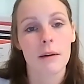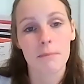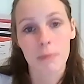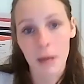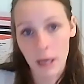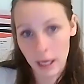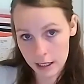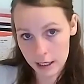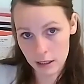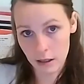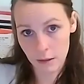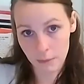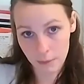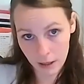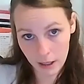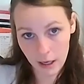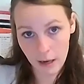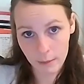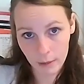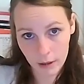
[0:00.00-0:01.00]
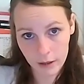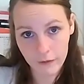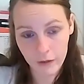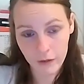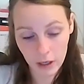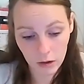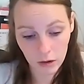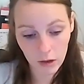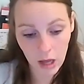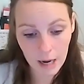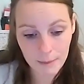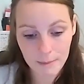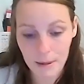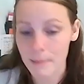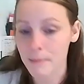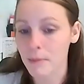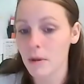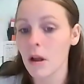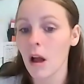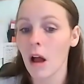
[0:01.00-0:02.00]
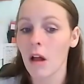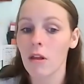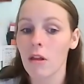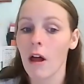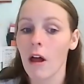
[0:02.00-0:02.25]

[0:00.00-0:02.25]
because it'll be able to feed a lot of people.